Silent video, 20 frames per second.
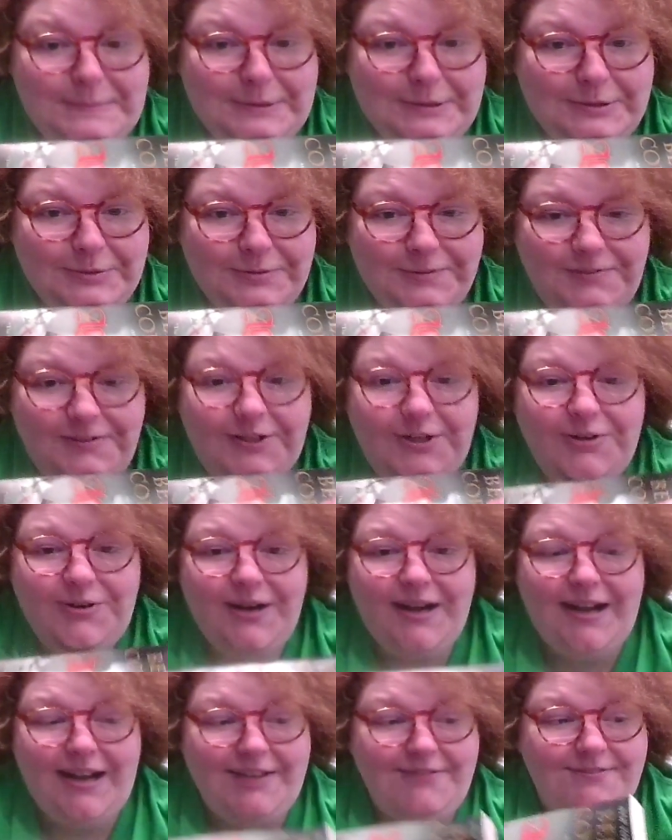book review
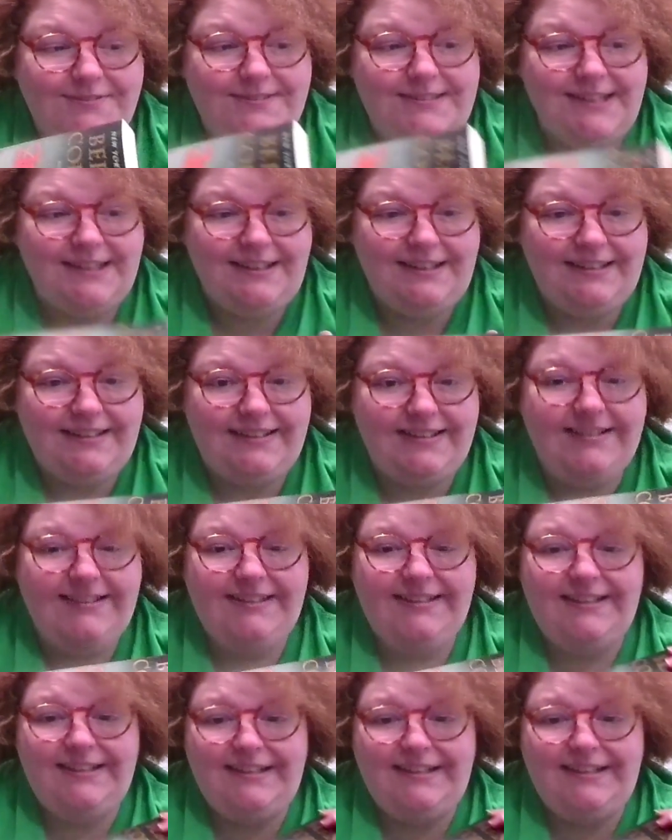I've done,